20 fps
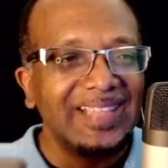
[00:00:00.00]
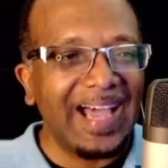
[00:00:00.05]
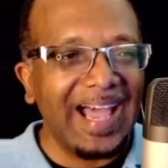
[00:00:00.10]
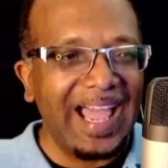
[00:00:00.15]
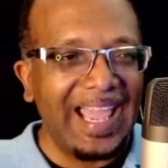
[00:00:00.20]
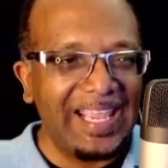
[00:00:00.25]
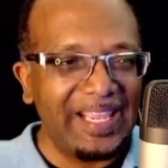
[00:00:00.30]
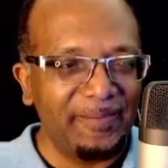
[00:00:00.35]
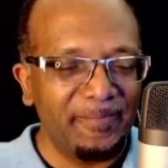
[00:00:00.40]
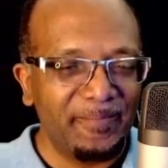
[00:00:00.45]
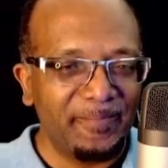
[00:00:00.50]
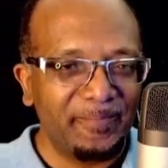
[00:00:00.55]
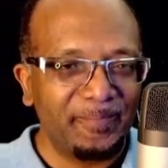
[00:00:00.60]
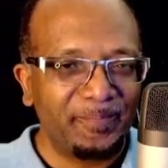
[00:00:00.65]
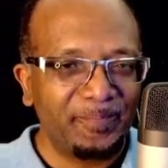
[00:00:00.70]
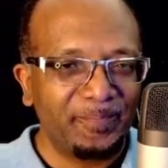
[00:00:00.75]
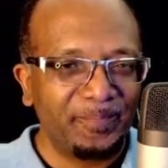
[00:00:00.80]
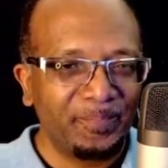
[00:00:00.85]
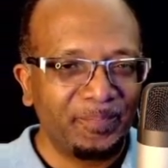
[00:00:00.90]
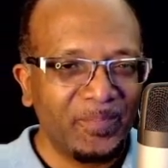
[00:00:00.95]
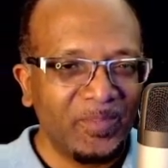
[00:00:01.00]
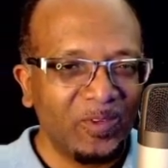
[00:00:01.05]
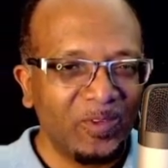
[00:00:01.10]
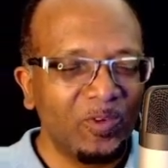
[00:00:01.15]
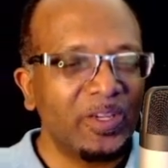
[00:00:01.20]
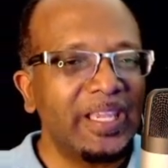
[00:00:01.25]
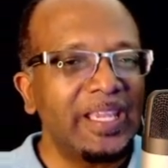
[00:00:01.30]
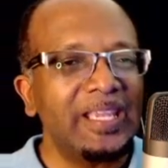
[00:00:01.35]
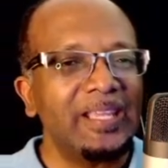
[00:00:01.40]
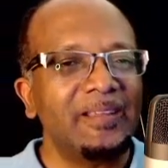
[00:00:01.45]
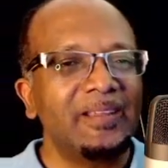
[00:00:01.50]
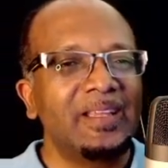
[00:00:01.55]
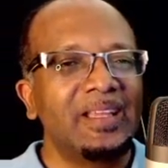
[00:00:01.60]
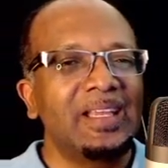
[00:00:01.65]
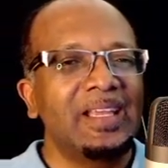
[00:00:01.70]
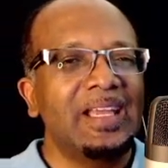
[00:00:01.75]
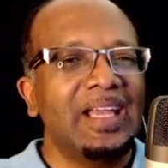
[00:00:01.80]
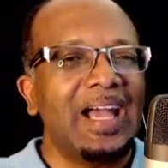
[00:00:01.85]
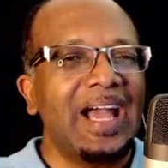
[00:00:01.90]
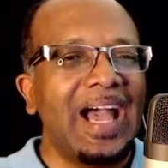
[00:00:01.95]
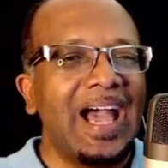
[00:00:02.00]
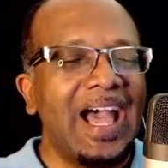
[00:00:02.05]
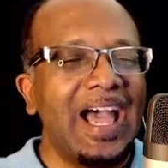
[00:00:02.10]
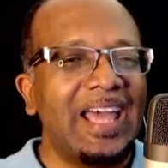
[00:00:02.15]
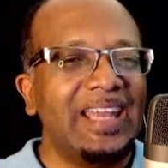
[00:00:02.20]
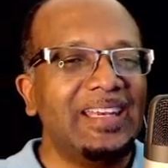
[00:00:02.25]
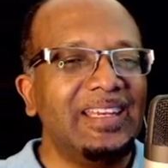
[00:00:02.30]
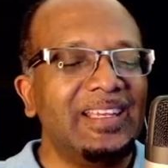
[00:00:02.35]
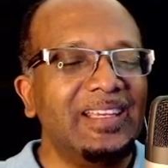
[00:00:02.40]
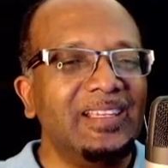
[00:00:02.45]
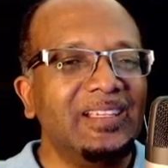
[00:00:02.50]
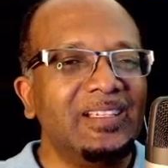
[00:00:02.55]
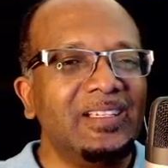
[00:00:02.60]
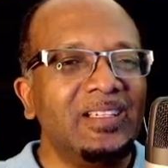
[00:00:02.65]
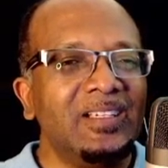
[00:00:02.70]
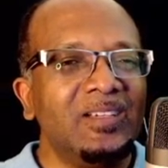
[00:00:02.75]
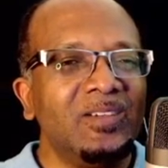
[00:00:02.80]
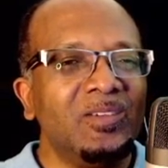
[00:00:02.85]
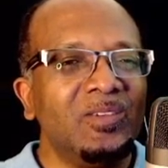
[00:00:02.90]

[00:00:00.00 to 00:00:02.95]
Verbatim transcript: time, okay? And